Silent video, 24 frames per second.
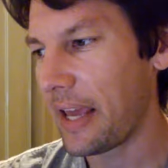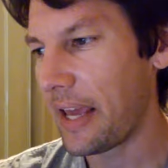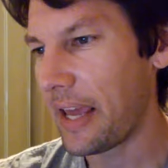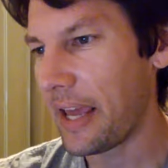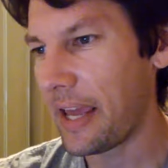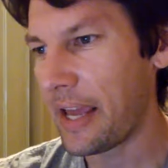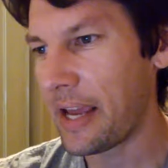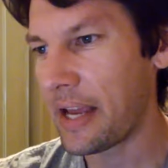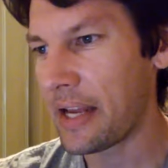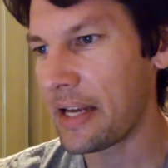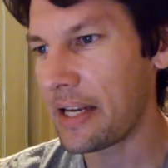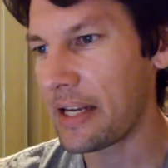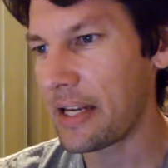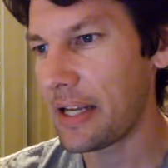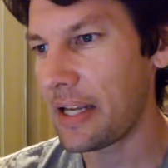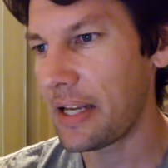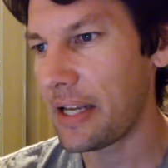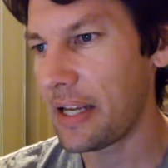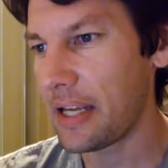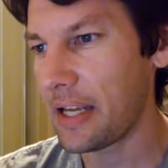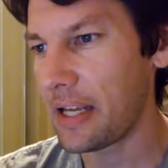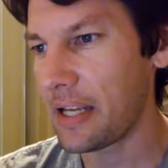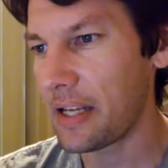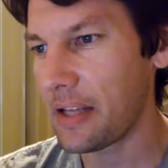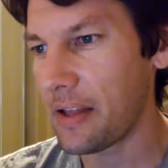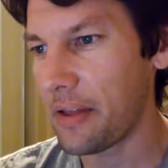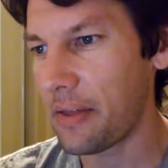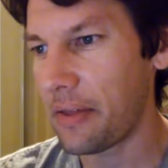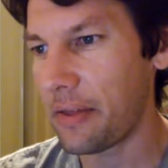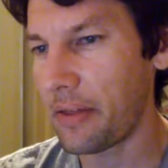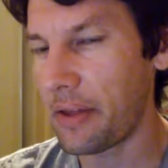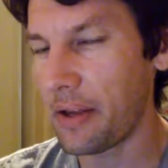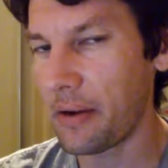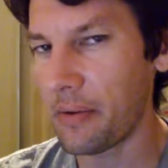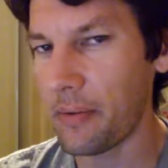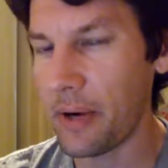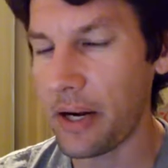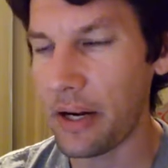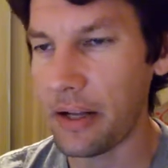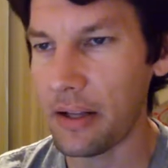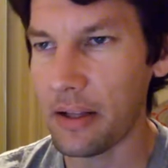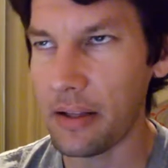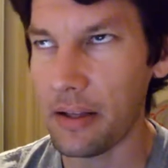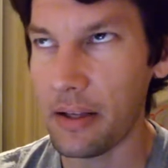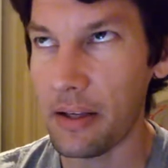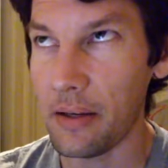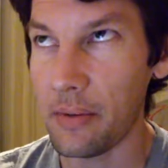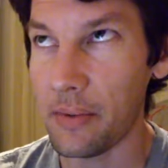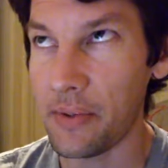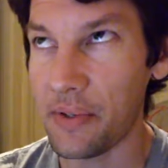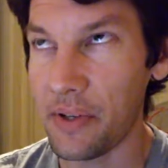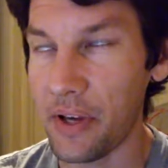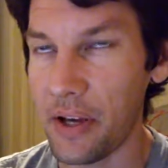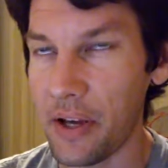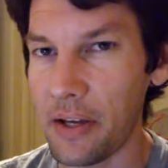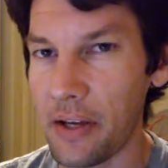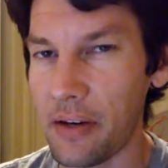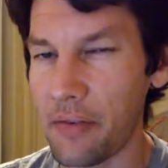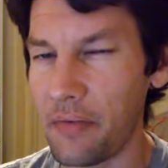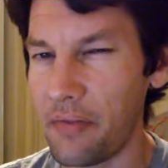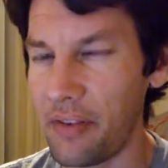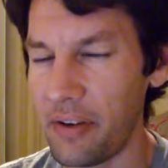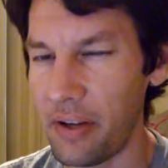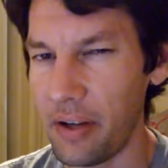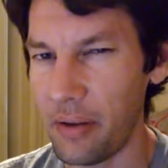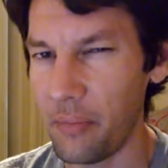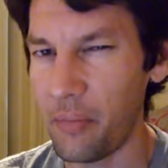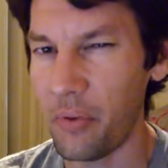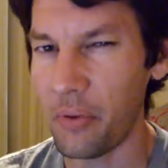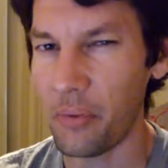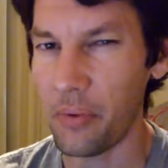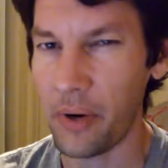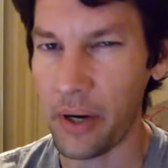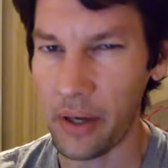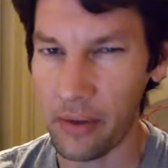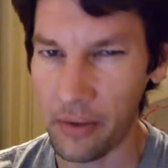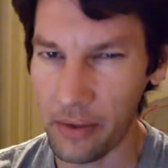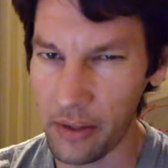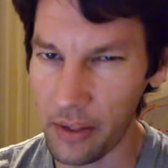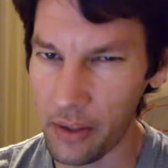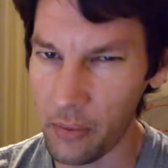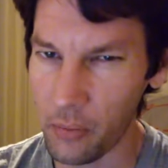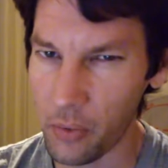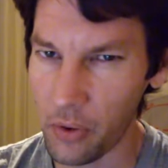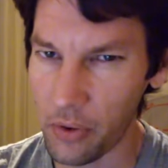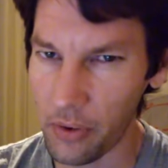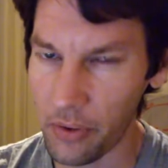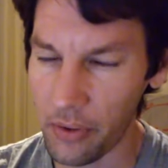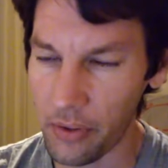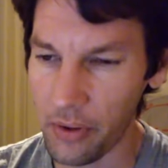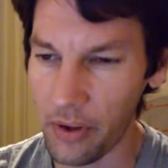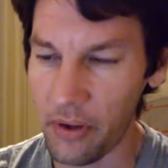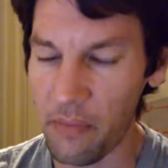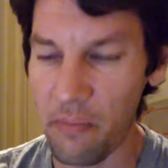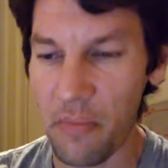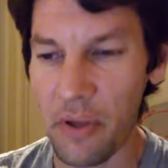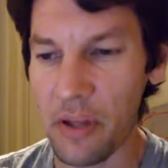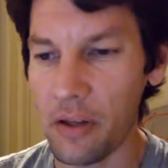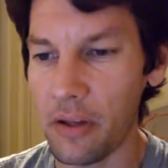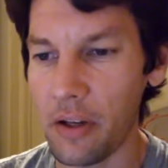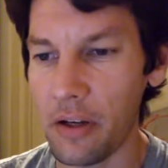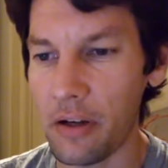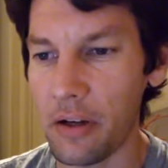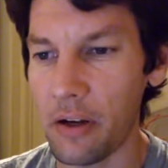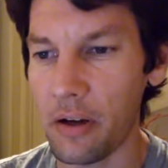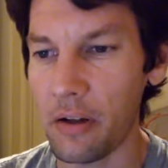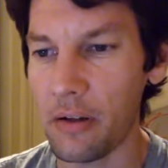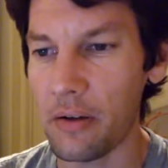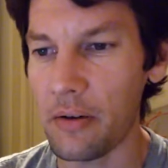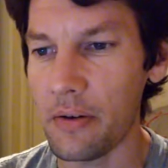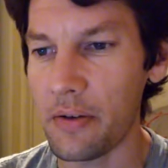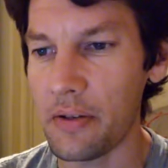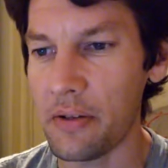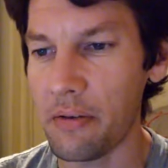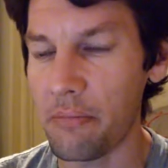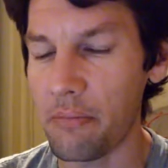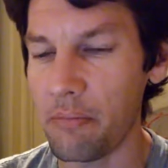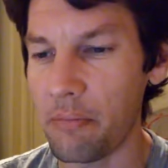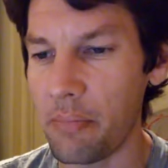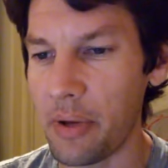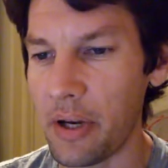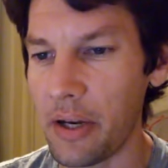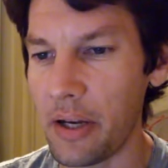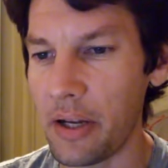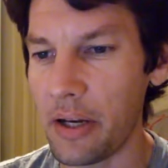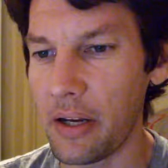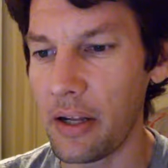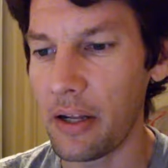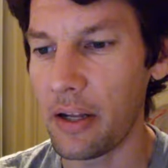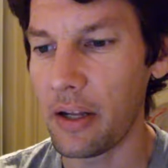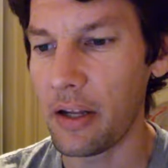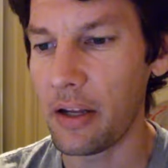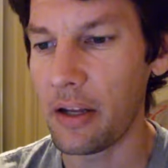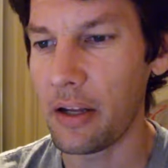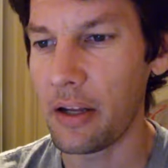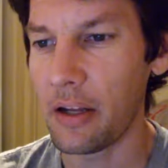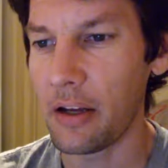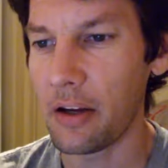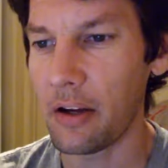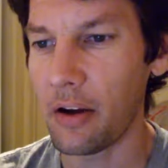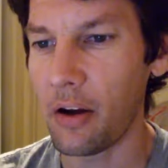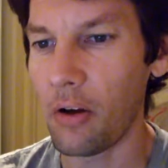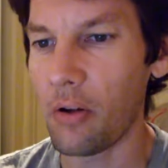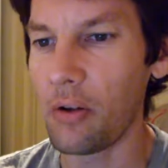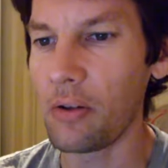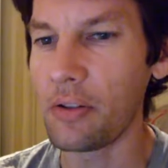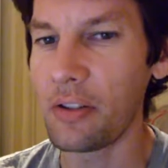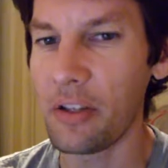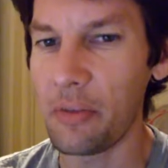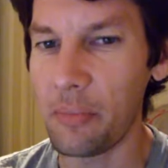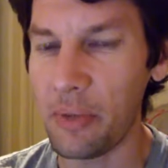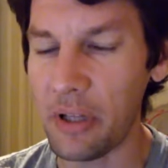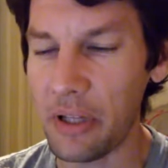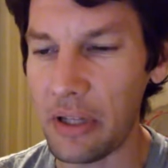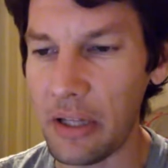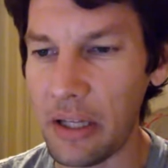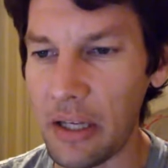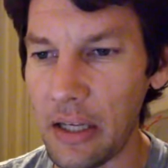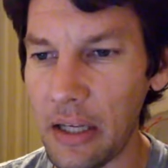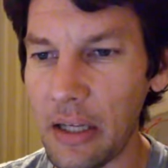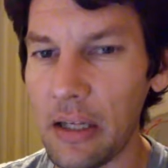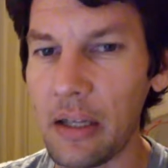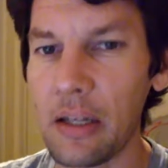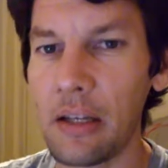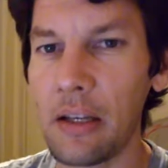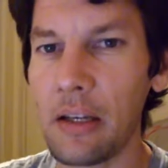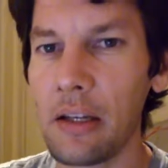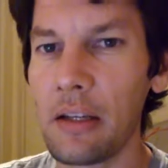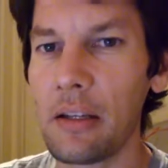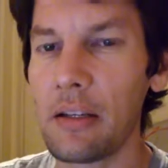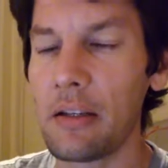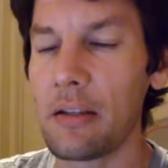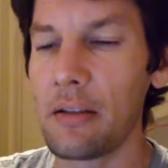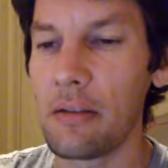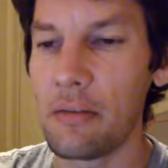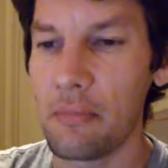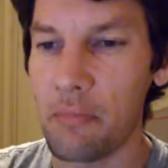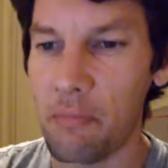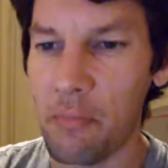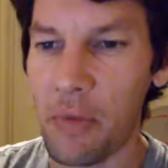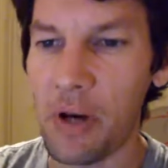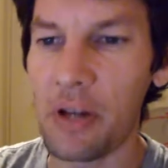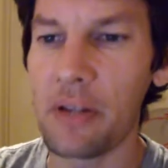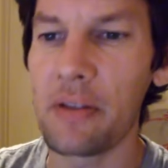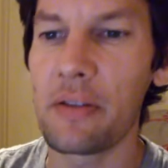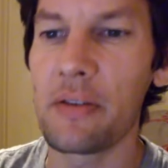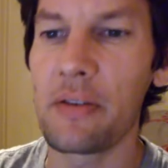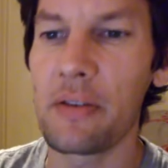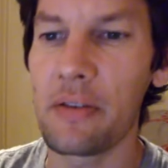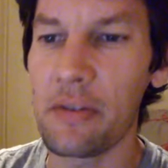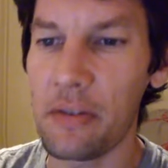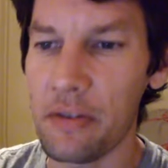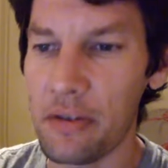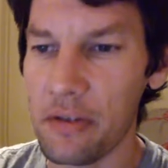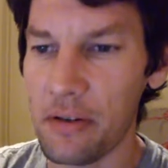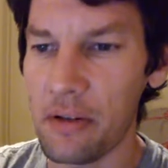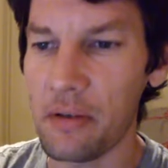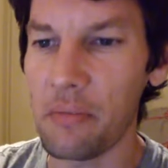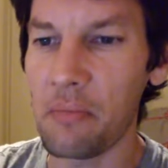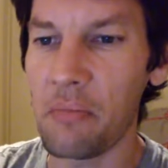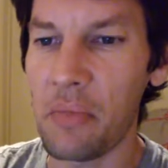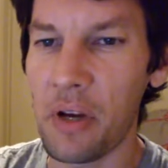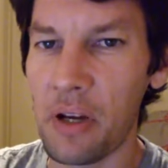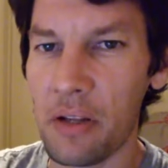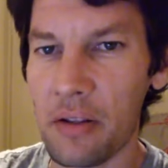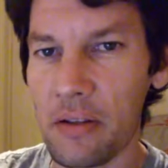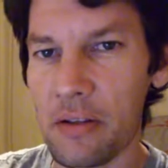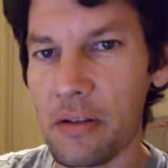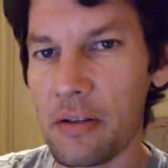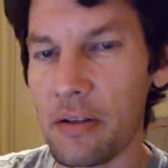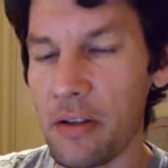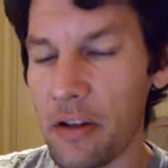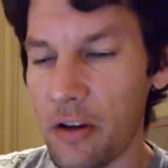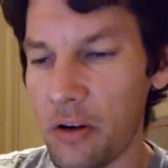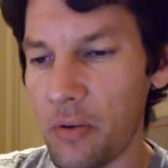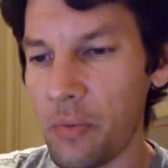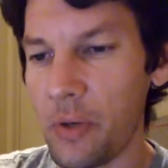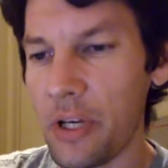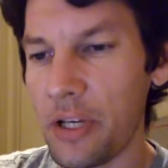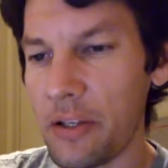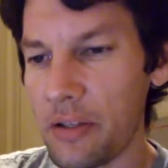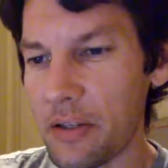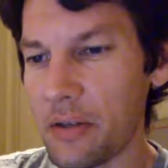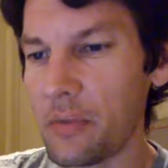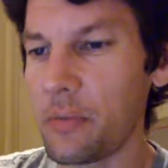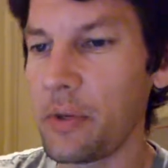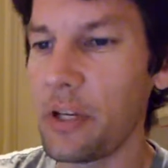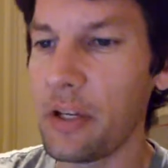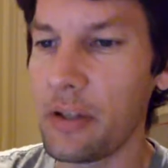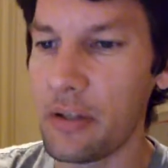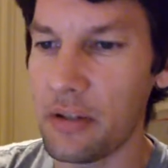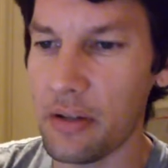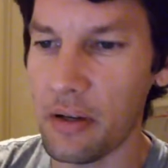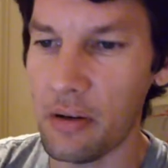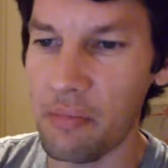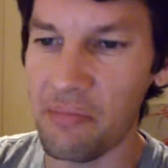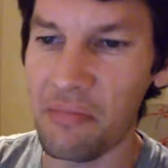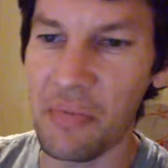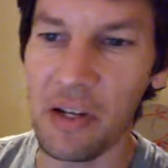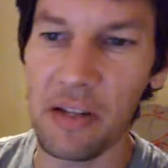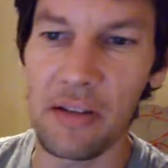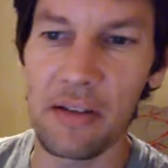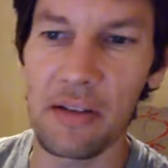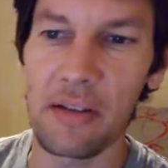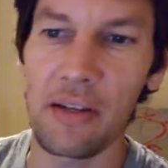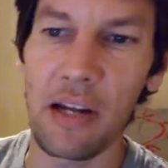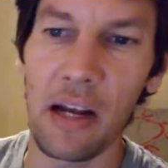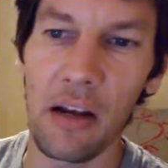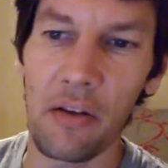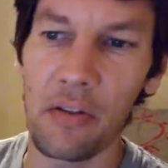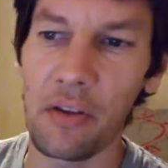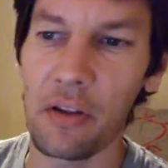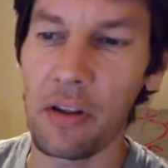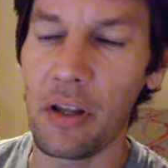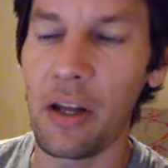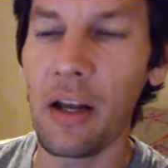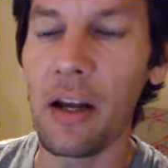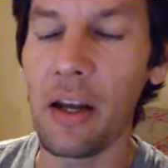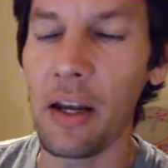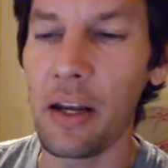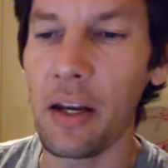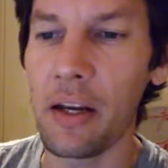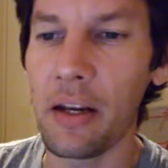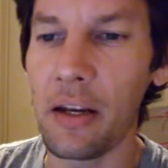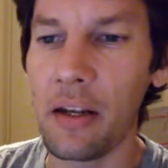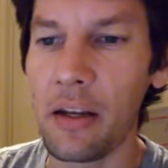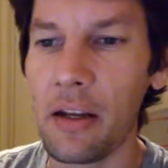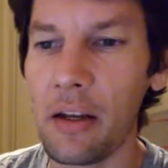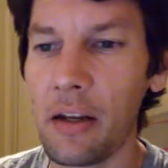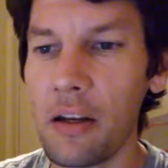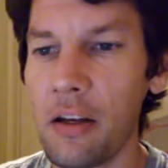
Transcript: And theoretically, it was kind of temporarily worth $1 million, but ultimately, months and months, weeks and weeks and months down the line,